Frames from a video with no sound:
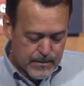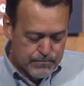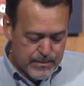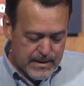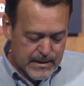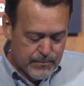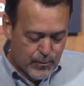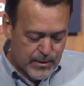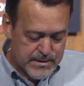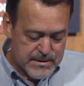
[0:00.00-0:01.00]
Being a
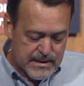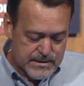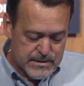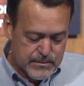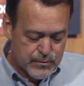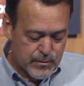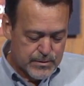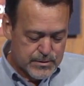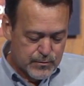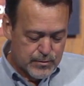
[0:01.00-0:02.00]
boy is not some sort of
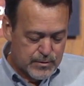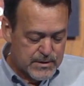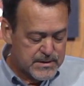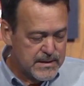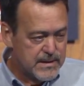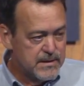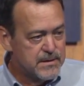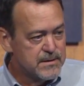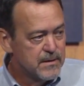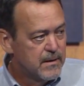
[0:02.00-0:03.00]
social
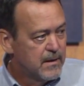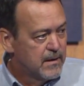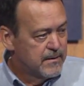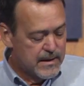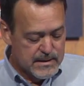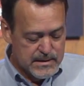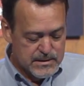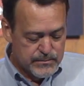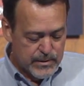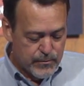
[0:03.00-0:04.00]
disease that needs to be